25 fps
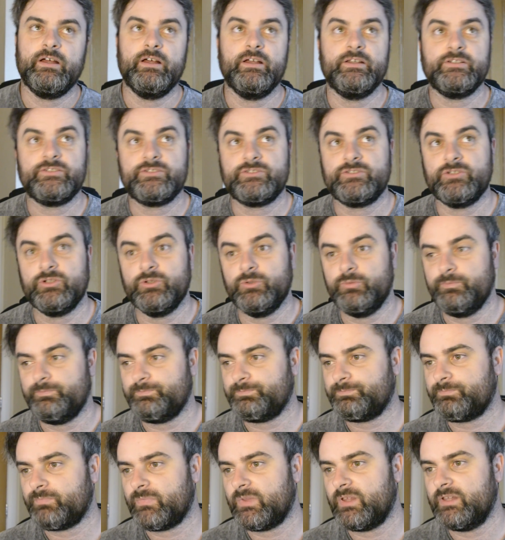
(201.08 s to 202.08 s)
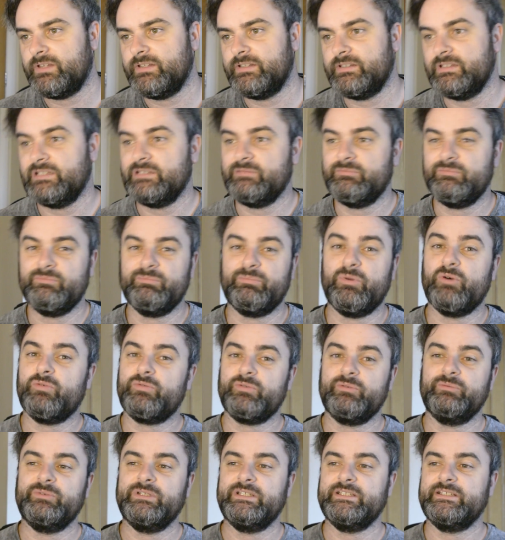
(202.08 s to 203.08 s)
so both
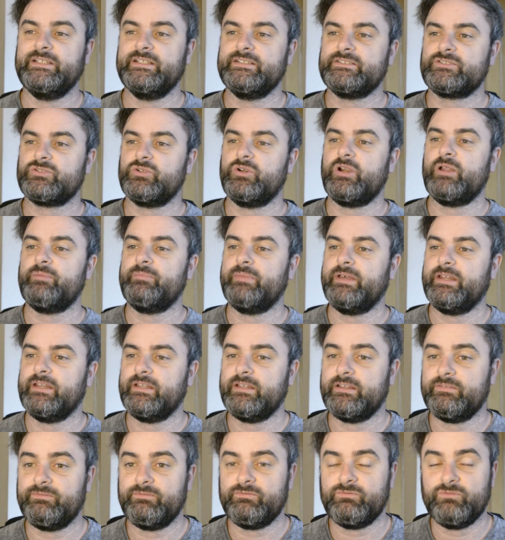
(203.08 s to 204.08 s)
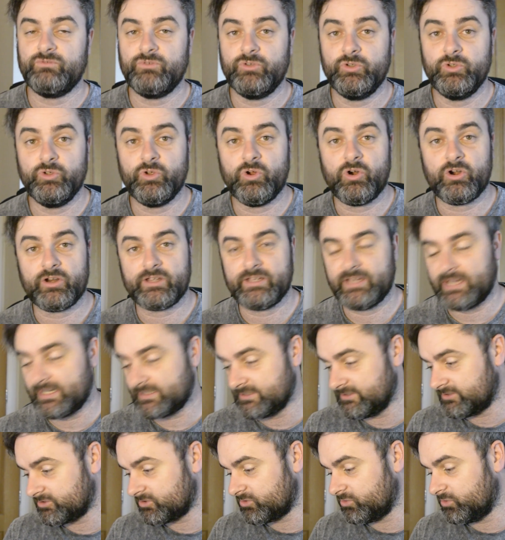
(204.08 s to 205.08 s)
of them really didn't score that many. New York
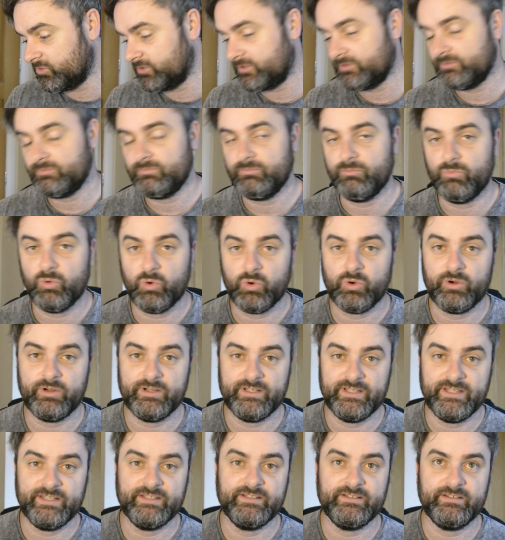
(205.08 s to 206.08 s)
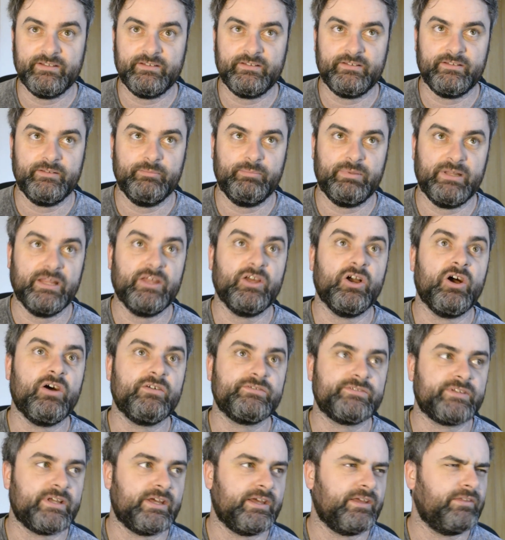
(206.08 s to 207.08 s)
actually scored more in the
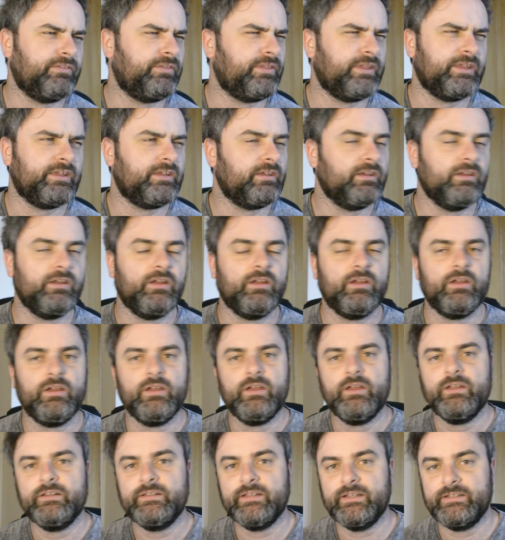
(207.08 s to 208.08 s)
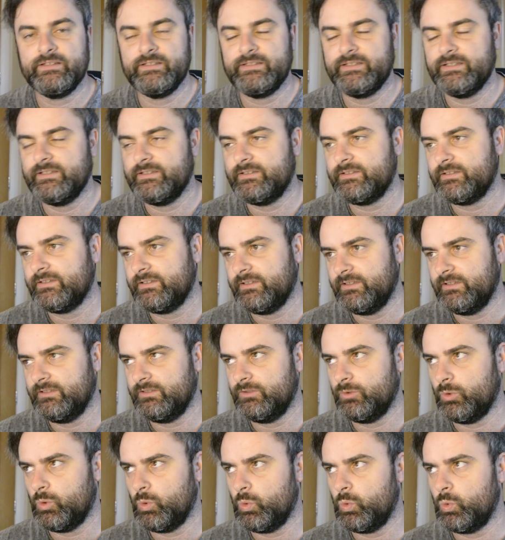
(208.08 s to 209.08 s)
playoffs, I think, than they did
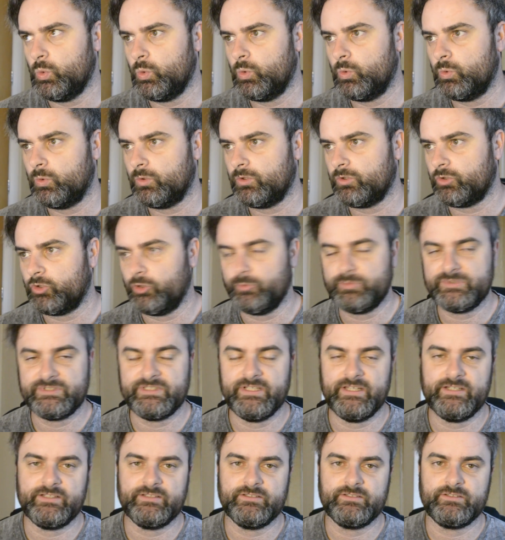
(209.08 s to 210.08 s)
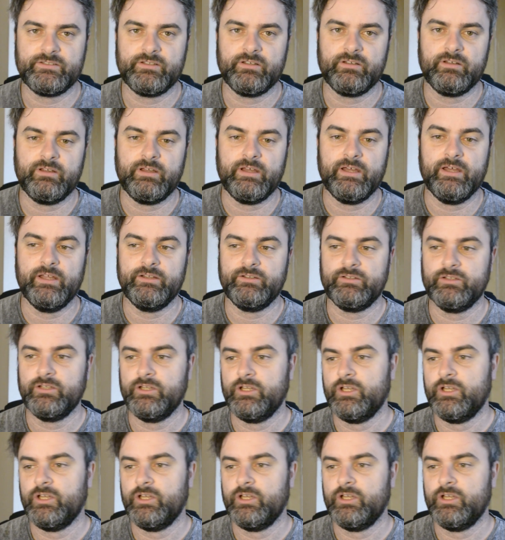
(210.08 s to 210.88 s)
in the whole group stages, and